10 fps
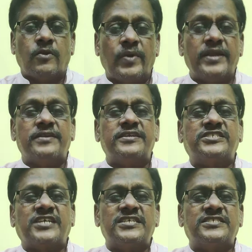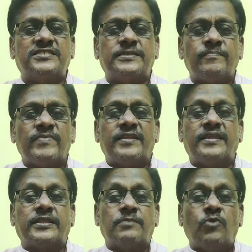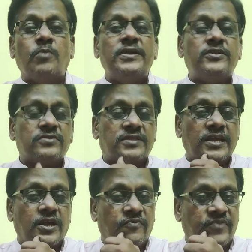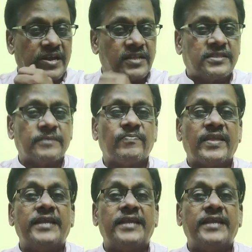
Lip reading: We did discuss that the moment you think of health,